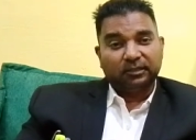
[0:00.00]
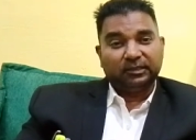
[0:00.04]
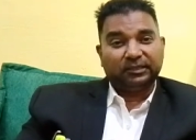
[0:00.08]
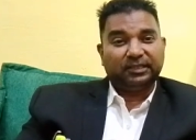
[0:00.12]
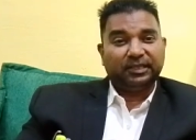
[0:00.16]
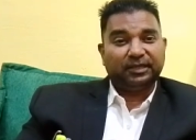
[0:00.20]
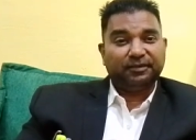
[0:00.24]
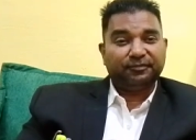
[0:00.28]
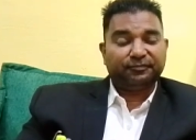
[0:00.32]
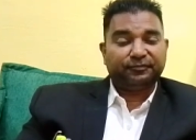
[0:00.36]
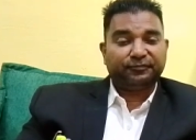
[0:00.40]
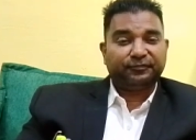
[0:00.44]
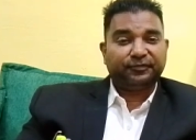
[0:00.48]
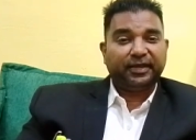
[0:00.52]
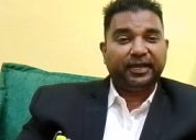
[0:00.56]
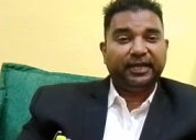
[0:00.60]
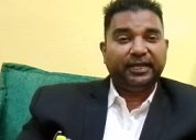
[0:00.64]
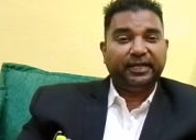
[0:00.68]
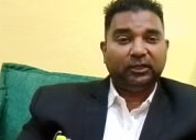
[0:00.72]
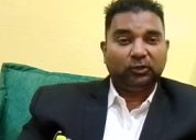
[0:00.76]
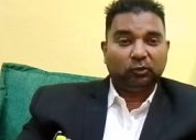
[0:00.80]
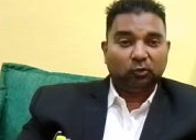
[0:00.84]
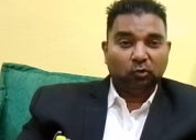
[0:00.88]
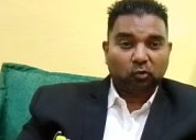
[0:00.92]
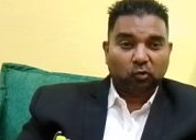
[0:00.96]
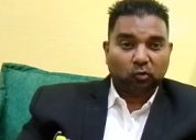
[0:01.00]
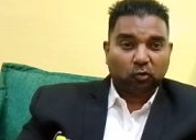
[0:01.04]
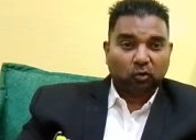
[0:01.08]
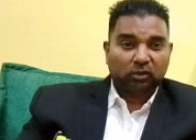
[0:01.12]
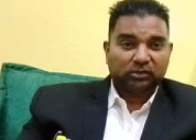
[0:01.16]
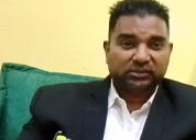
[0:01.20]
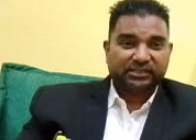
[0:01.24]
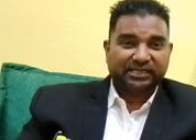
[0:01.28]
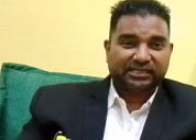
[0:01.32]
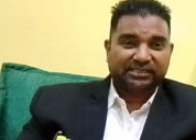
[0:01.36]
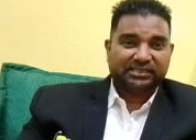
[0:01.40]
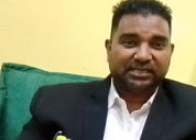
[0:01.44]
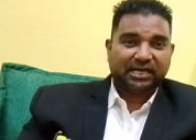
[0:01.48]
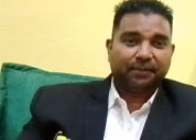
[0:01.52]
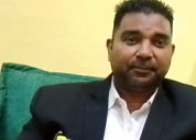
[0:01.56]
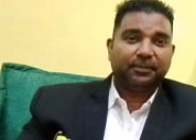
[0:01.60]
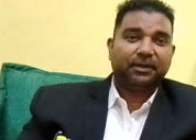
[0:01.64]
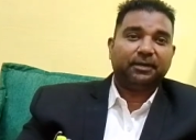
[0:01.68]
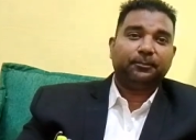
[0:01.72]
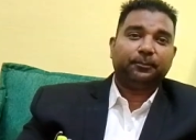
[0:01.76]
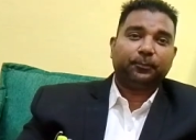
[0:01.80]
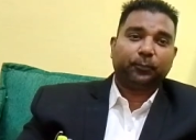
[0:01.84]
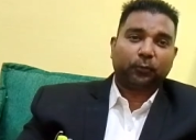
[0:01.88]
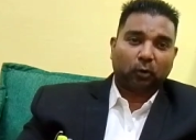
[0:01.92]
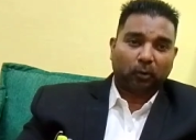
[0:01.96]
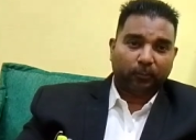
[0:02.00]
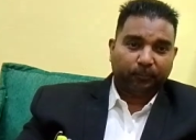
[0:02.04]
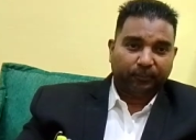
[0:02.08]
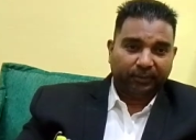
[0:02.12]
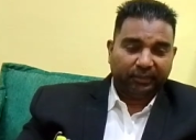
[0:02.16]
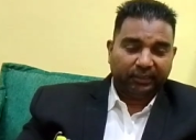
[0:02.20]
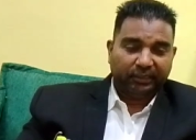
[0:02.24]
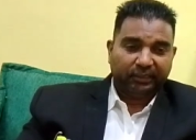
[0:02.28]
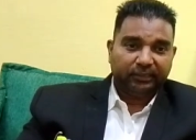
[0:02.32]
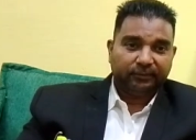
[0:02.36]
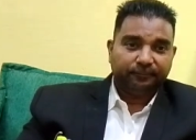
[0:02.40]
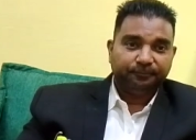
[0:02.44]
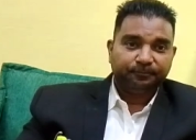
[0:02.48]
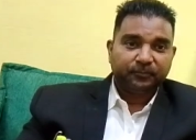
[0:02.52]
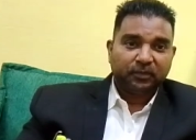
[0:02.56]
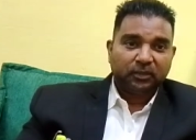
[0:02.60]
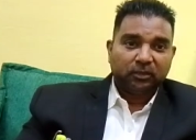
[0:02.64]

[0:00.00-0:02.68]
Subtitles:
they fail to cross-examine properly.